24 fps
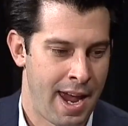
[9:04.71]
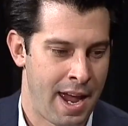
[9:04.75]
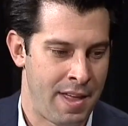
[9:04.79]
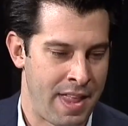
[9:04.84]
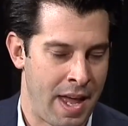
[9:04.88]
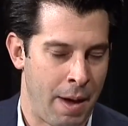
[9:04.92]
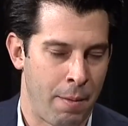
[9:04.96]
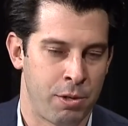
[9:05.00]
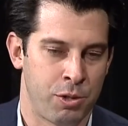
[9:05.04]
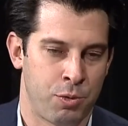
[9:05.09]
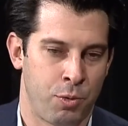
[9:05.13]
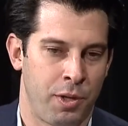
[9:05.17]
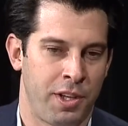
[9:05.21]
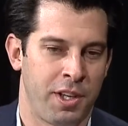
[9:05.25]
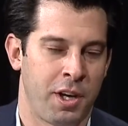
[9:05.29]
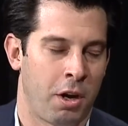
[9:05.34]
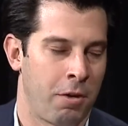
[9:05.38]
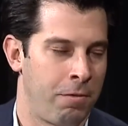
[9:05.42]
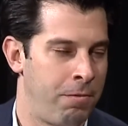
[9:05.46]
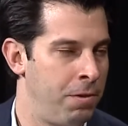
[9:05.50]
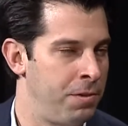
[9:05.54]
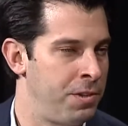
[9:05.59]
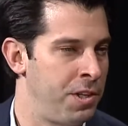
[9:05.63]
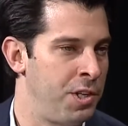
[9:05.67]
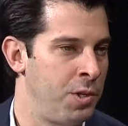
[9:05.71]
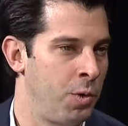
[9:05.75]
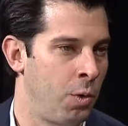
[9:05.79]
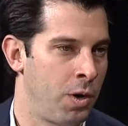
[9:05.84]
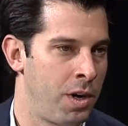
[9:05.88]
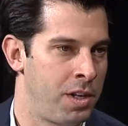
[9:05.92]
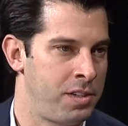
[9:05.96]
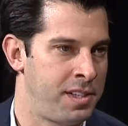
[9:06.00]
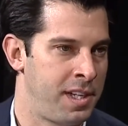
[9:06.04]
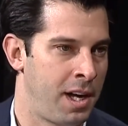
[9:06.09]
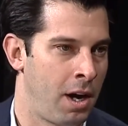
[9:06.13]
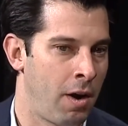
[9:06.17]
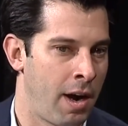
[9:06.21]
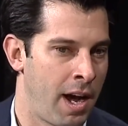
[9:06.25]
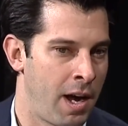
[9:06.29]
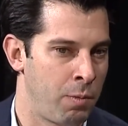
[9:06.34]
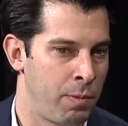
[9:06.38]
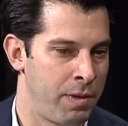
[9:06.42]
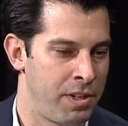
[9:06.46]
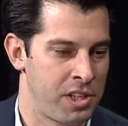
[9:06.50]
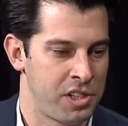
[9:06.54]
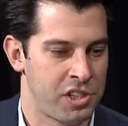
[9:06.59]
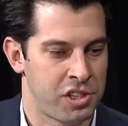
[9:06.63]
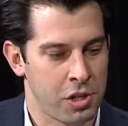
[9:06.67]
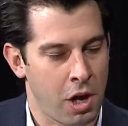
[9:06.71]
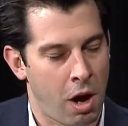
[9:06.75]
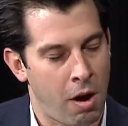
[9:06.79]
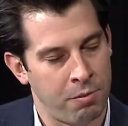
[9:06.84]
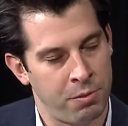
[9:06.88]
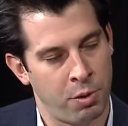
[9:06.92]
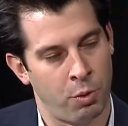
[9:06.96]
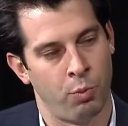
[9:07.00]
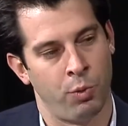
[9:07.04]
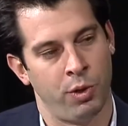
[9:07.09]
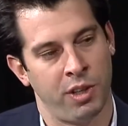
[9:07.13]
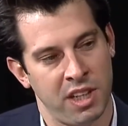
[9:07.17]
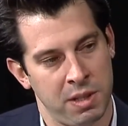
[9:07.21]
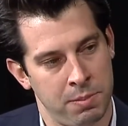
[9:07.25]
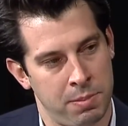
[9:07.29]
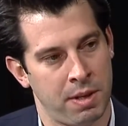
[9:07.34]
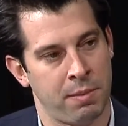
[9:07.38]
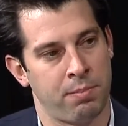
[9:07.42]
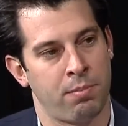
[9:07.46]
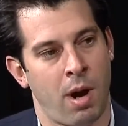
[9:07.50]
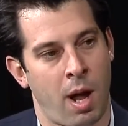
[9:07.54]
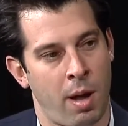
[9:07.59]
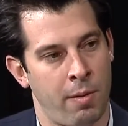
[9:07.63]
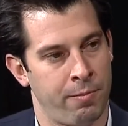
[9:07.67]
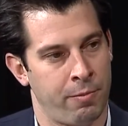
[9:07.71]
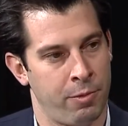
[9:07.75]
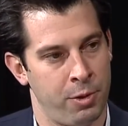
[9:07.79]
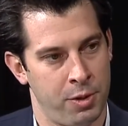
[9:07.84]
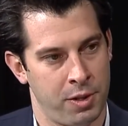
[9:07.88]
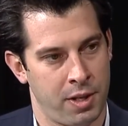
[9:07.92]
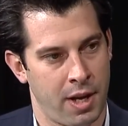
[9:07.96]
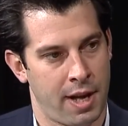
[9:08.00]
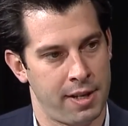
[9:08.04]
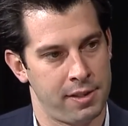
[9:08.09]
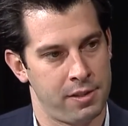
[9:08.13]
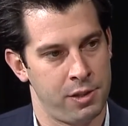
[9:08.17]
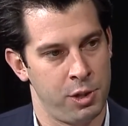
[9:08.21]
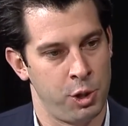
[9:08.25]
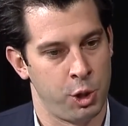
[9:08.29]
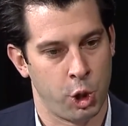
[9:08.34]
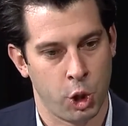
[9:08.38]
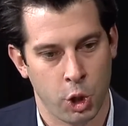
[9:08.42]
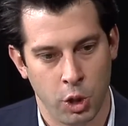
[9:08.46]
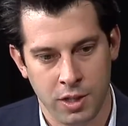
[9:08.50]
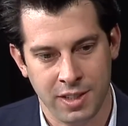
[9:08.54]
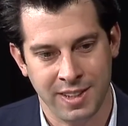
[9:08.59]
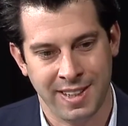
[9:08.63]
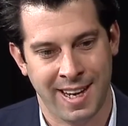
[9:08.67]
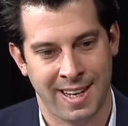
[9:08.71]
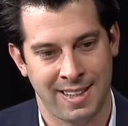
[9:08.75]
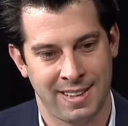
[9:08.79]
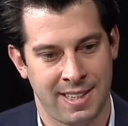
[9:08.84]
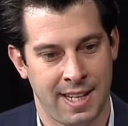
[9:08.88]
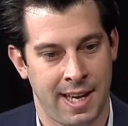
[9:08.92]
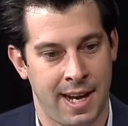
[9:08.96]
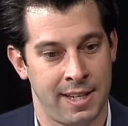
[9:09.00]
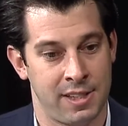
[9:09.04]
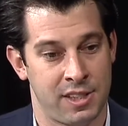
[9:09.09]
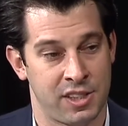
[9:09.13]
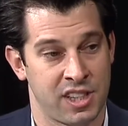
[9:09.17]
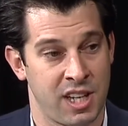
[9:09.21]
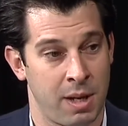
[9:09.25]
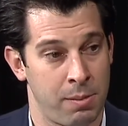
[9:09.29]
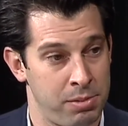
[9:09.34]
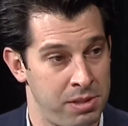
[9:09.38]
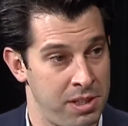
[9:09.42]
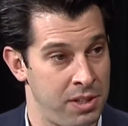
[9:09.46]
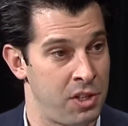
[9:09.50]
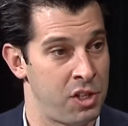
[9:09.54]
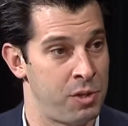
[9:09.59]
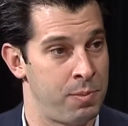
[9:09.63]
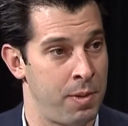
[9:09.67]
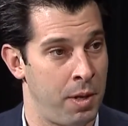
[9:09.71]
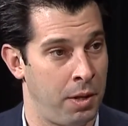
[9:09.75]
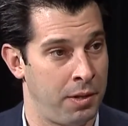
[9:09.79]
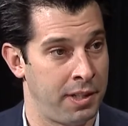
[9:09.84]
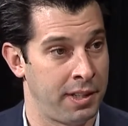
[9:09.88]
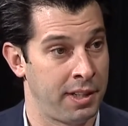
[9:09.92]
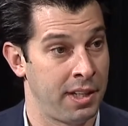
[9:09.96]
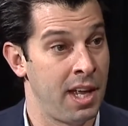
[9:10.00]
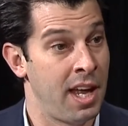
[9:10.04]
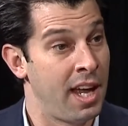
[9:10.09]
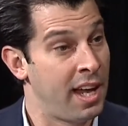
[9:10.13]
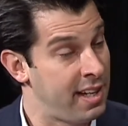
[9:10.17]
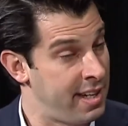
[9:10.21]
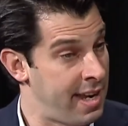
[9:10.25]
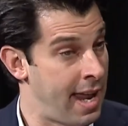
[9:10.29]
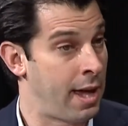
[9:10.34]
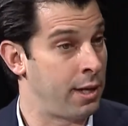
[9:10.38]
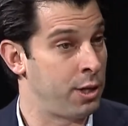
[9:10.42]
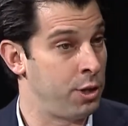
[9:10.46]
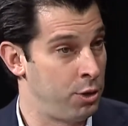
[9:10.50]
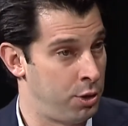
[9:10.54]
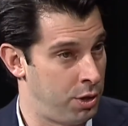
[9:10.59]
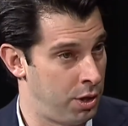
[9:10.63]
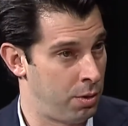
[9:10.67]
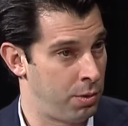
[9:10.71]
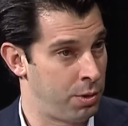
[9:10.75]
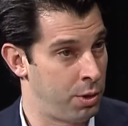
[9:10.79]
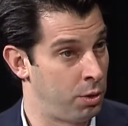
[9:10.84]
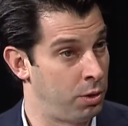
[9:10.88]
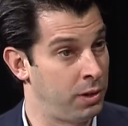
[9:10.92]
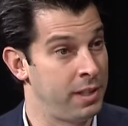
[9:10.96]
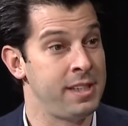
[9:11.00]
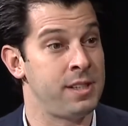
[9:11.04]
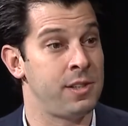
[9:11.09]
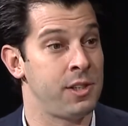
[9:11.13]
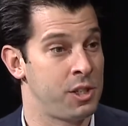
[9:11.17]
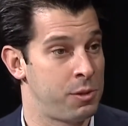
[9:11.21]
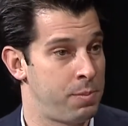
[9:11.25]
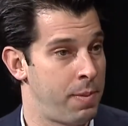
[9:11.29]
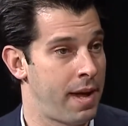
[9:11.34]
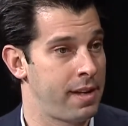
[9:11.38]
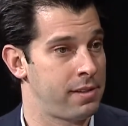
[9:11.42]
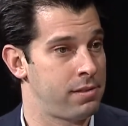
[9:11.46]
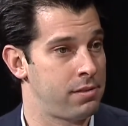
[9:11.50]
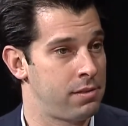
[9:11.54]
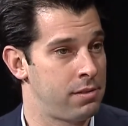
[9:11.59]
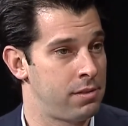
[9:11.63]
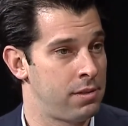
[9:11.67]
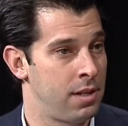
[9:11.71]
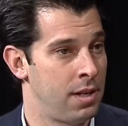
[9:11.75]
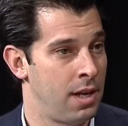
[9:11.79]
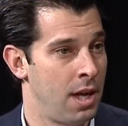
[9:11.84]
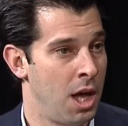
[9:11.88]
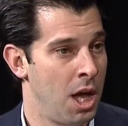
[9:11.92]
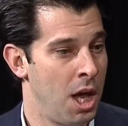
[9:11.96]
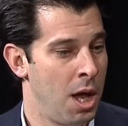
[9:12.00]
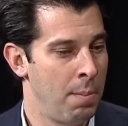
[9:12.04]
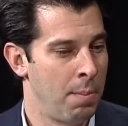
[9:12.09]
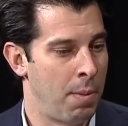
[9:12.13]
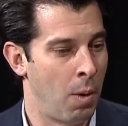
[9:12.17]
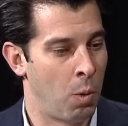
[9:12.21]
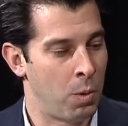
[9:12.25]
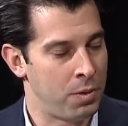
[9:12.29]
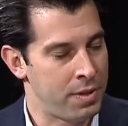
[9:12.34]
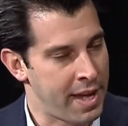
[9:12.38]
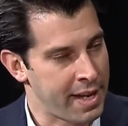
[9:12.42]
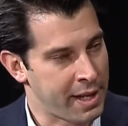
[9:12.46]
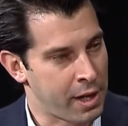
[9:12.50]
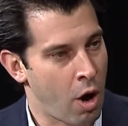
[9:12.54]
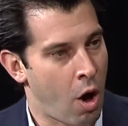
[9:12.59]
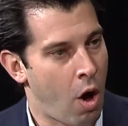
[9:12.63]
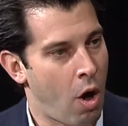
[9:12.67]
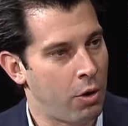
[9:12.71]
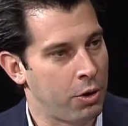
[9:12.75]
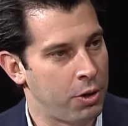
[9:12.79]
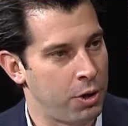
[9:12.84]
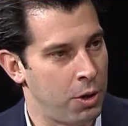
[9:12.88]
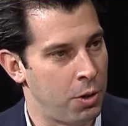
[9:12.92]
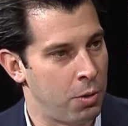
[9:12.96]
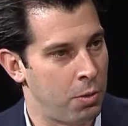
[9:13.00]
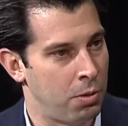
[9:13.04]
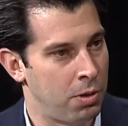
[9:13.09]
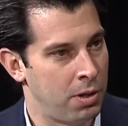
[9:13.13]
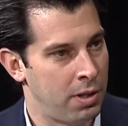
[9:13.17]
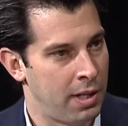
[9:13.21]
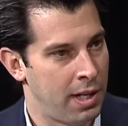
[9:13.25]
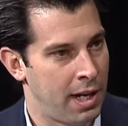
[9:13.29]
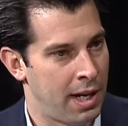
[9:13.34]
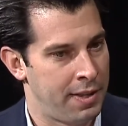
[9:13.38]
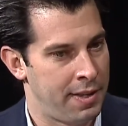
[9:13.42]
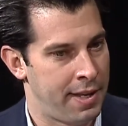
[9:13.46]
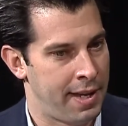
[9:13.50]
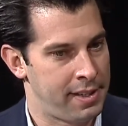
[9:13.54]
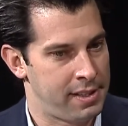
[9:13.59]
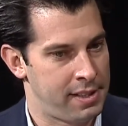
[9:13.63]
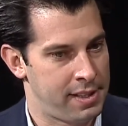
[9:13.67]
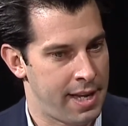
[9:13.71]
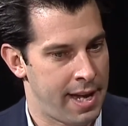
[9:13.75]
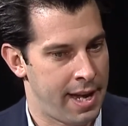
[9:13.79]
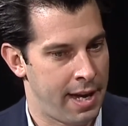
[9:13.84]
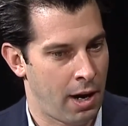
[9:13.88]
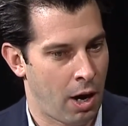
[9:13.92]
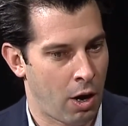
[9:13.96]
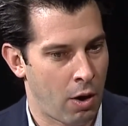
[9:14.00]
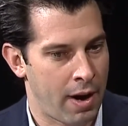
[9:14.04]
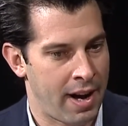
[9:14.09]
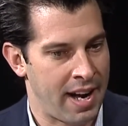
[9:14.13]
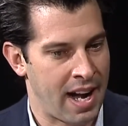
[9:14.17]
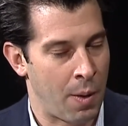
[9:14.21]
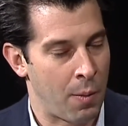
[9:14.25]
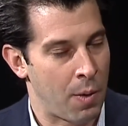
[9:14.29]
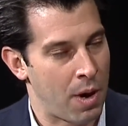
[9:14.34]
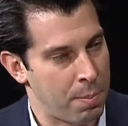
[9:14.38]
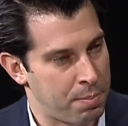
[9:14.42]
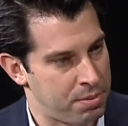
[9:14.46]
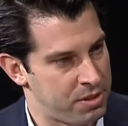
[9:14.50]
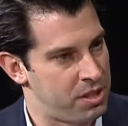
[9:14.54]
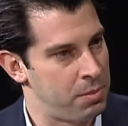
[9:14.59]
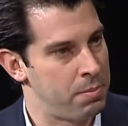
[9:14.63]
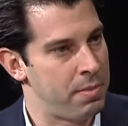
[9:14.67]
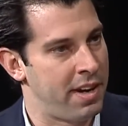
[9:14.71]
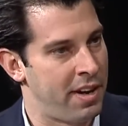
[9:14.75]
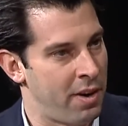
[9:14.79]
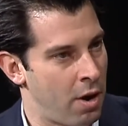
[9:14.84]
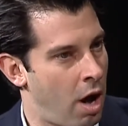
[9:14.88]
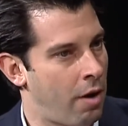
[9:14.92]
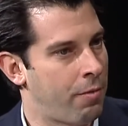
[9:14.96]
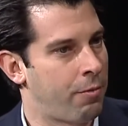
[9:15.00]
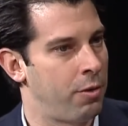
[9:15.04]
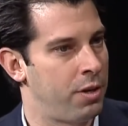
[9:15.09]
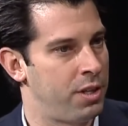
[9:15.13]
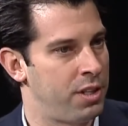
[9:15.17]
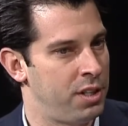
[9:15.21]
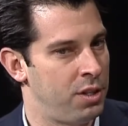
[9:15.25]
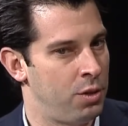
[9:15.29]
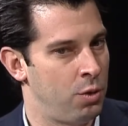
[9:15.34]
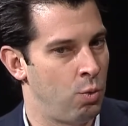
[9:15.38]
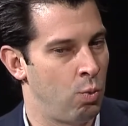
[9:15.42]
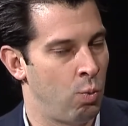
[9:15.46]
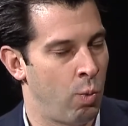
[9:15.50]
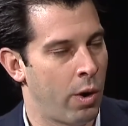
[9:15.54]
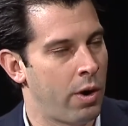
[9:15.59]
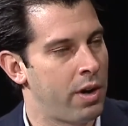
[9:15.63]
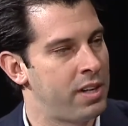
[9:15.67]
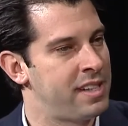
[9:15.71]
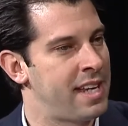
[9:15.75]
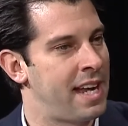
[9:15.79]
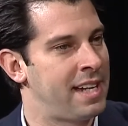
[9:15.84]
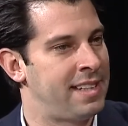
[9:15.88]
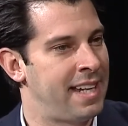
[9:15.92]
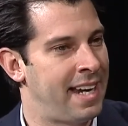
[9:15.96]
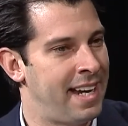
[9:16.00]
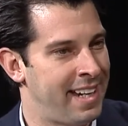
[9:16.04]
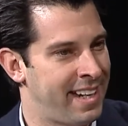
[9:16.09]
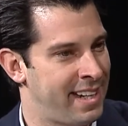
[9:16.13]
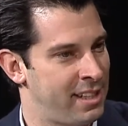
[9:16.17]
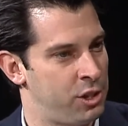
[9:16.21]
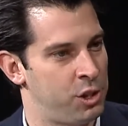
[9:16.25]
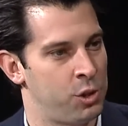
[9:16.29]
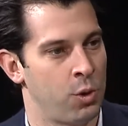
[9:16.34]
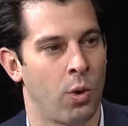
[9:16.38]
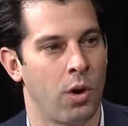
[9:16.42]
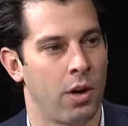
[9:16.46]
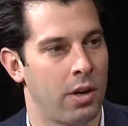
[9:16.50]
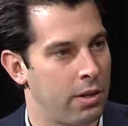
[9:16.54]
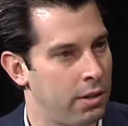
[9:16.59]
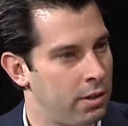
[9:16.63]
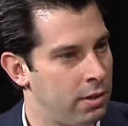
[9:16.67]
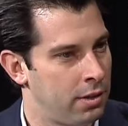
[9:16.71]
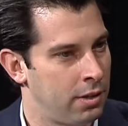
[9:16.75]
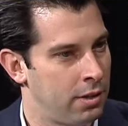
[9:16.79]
And that was really our foot in the door to say, all right, we just solved a really big problem for you guys. You couldn't get tenants to come see this building. Now you do. You're leasing space. But when they call you and they say, all right, I want to submit an offer to you, where does that data get stored?